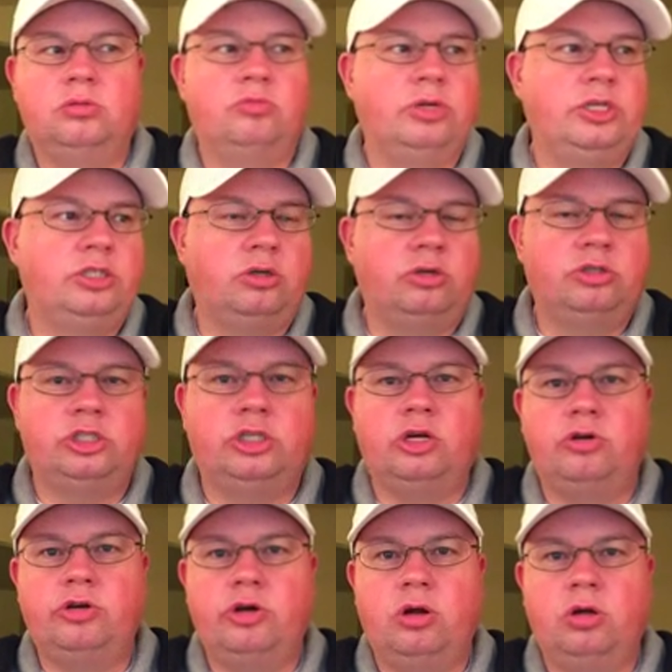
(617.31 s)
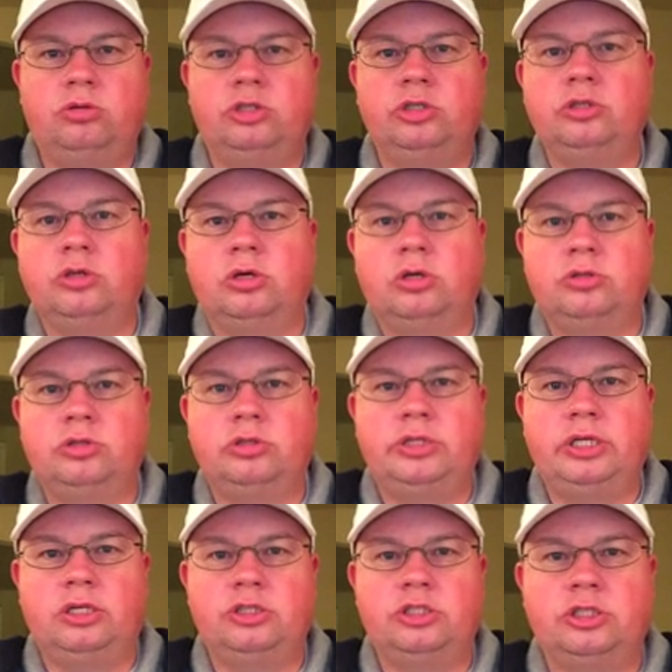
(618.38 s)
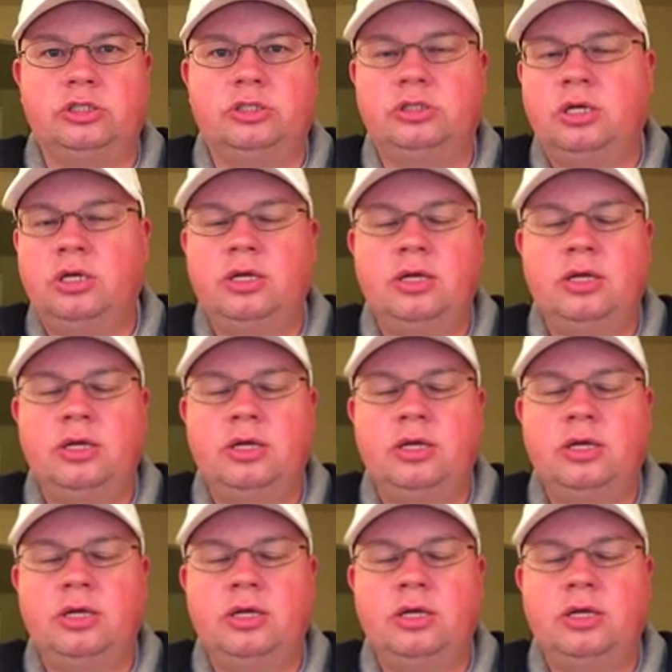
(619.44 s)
Research it on your own. Do your own due diligence.